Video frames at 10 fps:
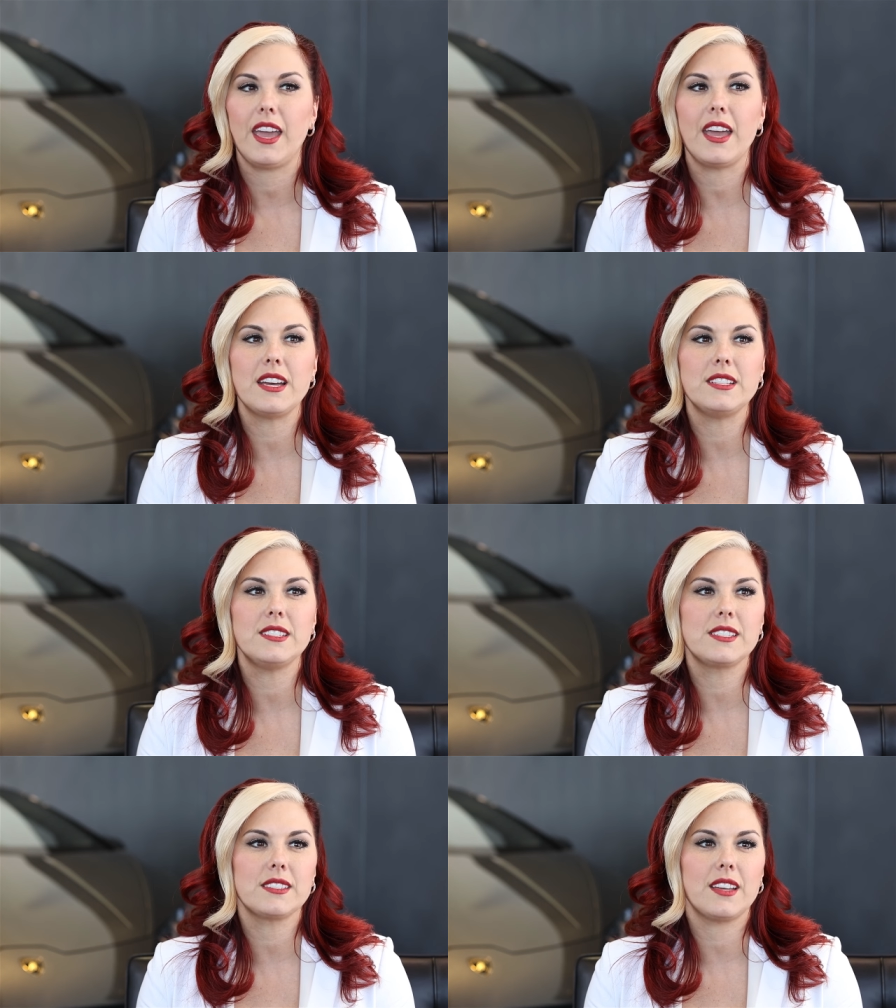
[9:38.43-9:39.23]

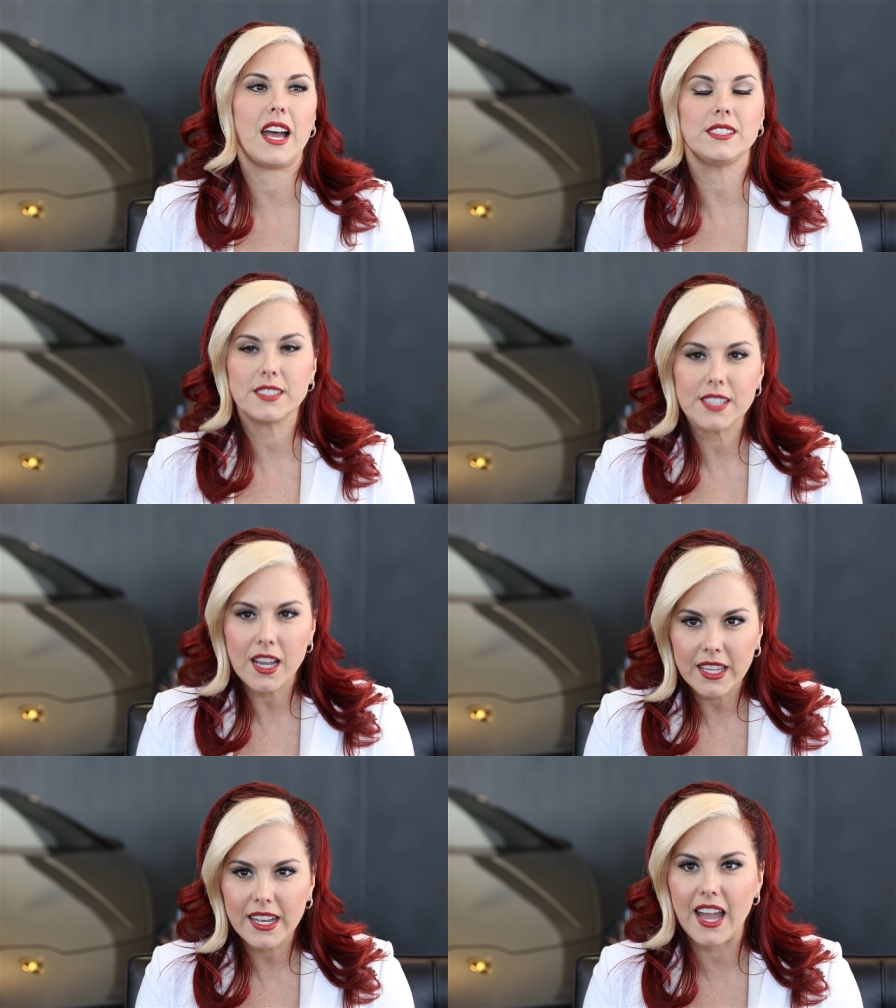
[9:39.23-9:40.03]
And I
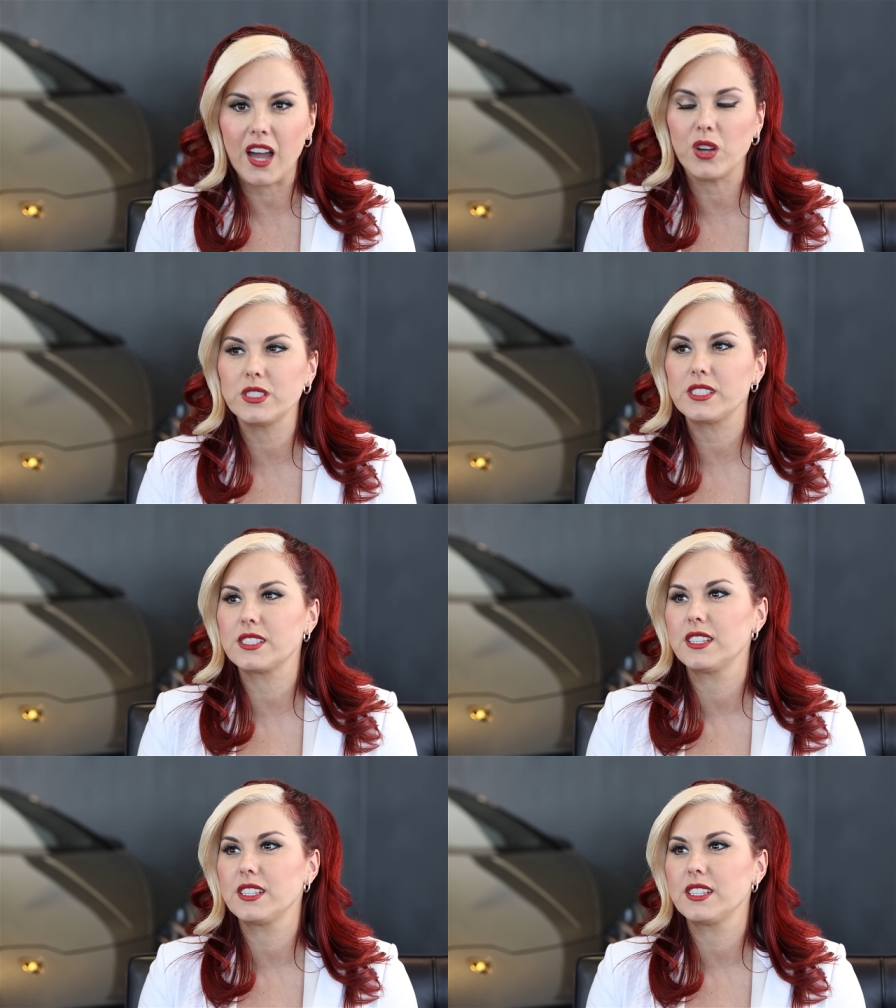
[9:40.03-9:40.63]
stuck it out